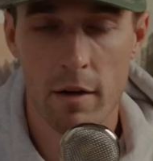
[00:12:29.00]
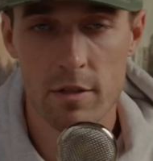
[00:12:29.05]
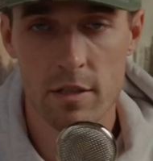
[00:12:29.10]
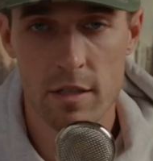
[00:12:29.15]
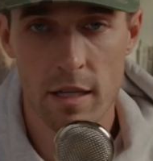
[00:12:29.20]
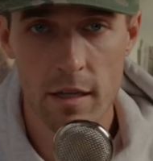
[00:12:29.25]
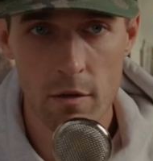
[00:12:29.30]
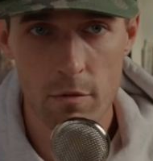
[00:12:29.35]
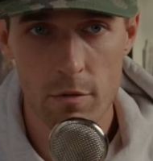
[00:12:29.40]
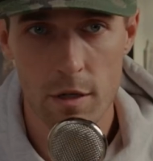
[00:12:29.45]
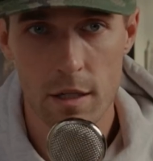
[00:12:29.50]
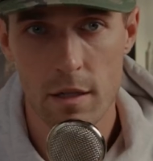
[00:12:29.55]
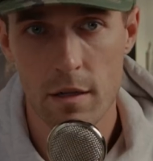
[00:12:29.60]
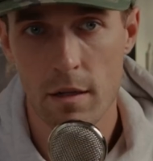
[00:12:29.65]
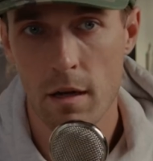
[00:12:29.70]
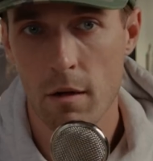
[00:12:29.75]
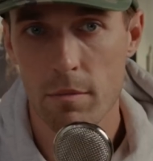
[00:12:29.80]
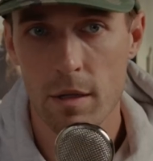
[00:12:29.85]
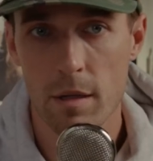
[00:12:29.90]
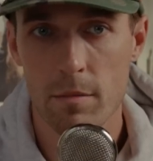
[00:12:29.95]
have a tailwind,
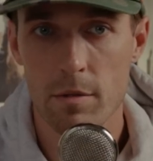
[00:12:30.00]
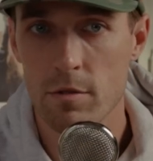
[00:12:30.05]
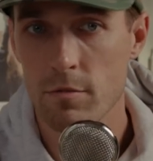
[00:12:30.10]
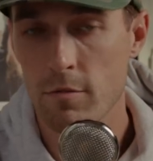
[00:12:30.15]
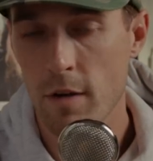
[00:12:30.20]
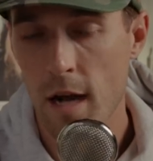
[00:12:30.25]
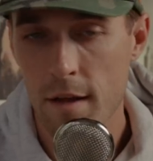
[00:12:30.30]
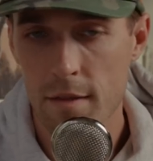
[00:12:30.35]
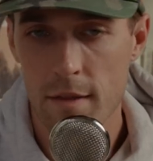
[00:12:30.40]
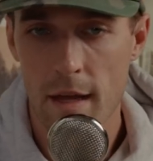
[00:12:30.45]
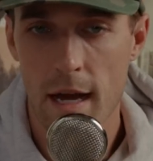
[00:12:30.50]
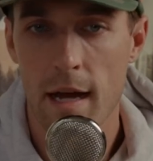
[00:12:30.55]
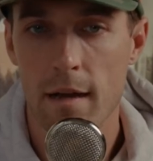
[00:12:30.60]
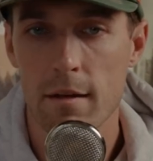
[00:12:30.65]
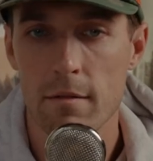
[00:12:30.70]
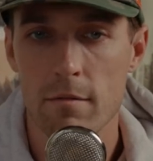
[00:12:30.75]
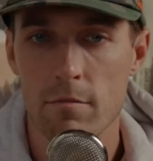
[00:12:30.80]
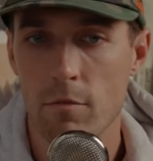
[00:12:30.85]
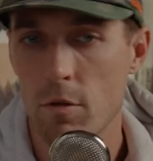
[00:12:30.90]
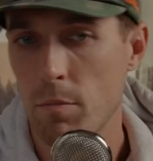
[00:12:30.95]
and I'll be able to ride that
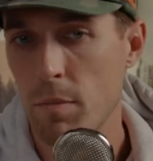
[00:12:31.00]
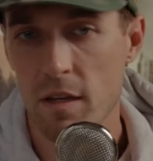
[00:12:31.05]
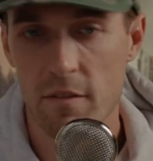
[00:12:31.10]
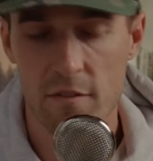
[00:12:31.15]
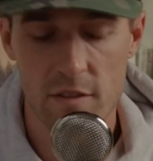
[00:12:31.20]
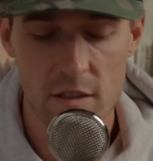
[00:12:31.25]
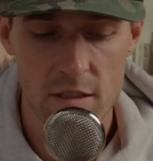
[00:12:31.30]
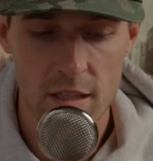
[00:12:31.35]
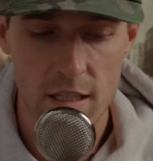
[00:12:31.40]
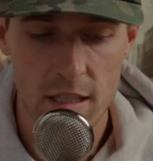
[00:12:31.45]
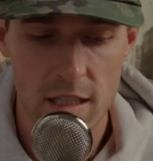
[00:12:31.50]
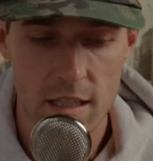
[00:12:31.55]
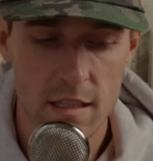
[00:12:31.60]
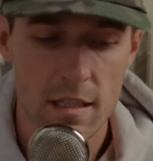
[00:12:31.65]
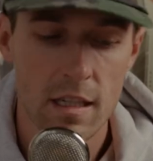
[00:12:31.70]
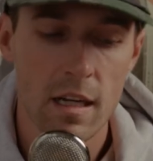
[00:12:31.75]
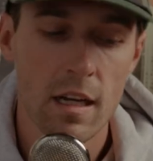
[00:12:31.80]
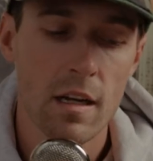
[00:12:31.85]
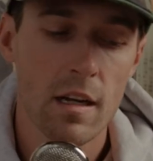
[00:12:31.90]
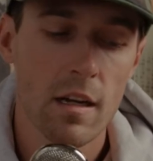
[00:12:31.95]
with being
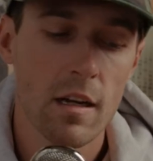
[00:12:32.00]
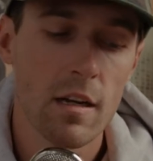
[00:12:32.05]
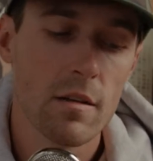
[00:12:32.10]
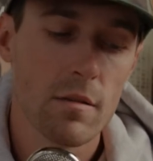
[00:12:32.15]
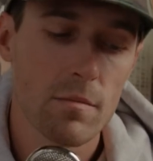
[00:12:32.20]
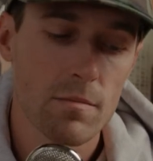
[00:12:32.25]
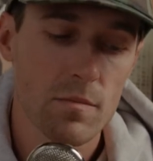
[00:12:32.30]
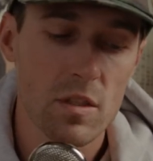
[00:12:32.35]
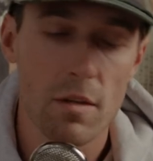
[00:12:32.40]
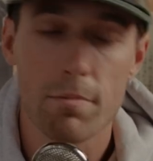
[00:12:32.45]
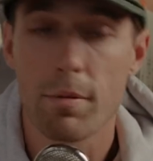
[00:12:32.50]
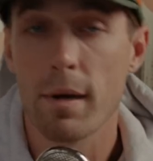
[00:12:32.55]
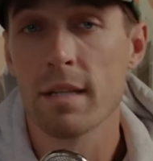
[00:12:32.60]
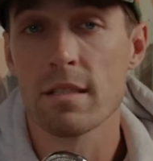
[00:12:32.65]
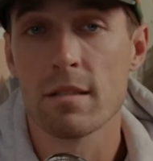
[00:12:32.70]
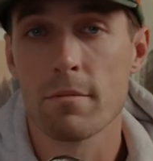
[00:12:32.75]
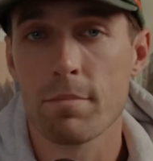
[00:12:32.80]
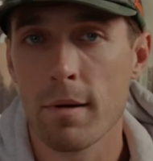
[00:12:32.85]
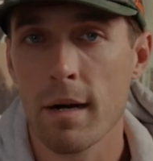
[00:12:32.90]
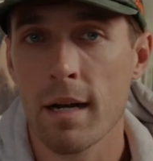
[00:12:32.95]
fatigued.
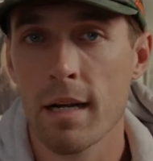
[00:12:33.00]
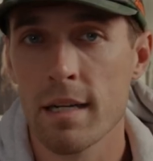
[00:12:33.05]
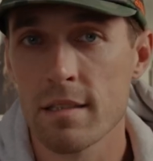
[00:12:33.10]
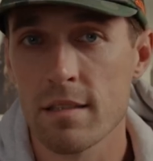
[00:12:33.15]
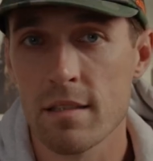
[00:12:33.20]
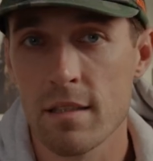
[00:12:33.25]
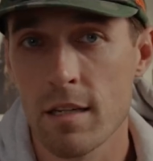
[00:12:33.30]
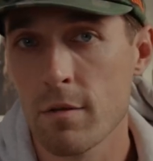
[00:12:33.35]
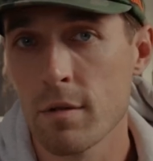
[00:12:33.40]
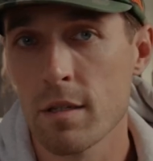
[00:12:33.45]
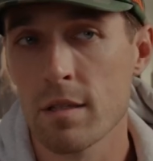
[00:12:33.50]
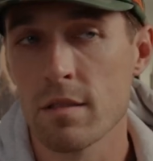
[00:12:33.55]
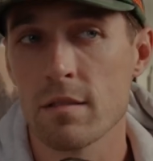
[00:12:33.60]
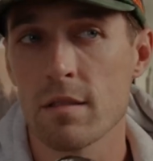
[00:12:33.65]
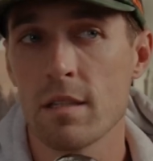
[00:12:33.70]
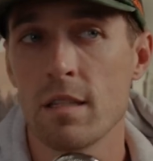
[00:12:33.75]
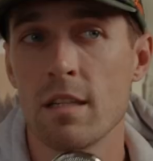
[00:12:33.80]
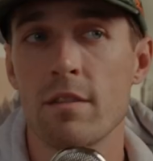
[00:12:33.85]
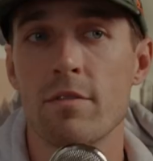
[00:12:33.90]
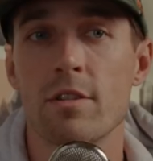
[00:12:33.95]
Surprise, surprise, there was
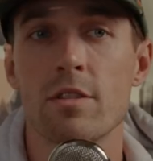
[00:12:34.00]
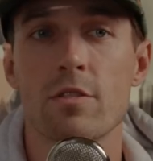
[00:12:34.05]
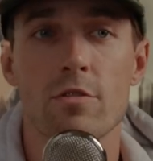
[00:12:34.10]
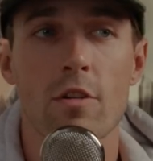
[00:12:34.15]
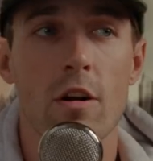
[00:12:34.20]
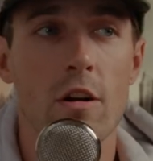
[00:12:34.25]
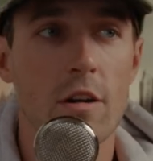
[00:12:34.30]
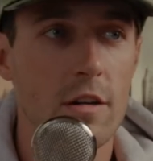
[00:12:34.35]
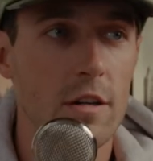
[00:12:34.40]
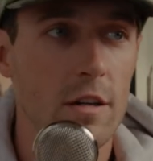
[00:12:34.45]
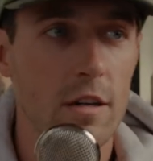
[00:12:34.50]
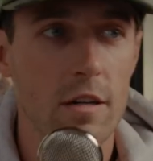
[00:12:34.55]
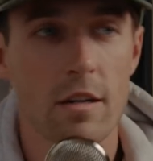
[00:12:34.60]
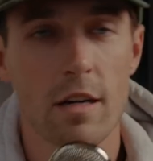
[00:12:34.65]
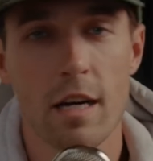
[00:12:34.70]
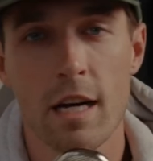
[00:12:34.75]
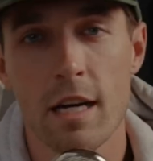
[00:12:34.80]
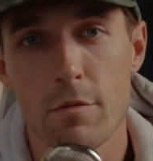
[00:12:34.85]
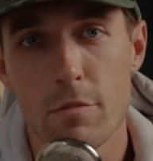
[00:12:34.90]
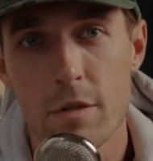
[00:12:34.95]
an even stronger
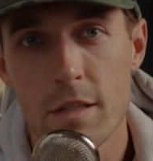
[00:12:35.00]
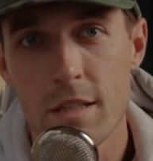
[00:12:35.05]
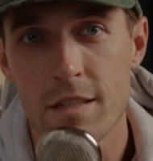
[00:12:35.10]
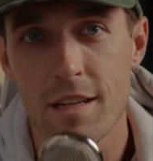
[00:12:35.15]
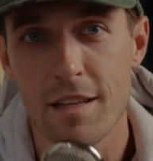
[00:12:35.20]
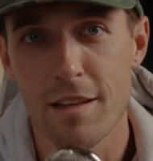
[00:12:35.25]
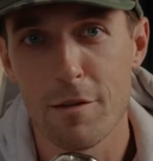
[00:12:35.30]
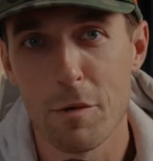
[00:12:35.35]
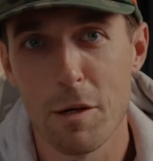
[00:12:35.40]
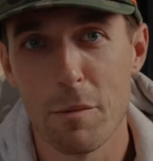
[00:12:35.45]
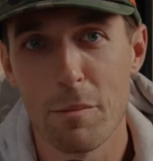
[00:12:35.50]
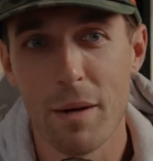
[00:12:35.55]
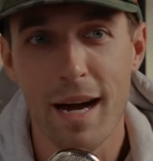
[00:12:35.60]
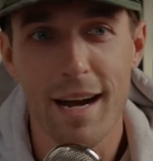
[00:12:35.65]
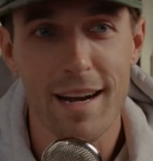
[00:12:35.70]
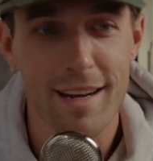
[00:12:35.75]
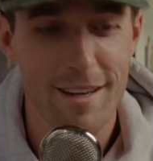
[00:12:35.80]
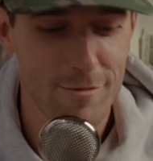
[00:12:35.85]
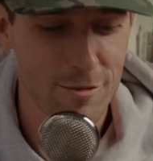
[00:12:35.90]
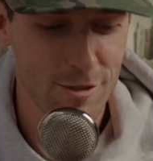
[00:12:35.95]
headwind on the way
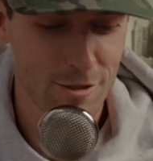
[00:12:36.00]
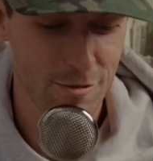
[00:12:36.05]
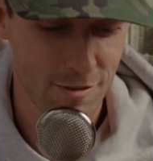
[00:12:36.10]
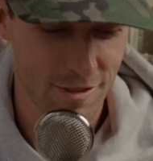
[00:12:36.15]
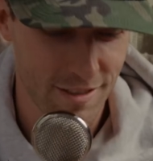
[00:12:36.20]
back, which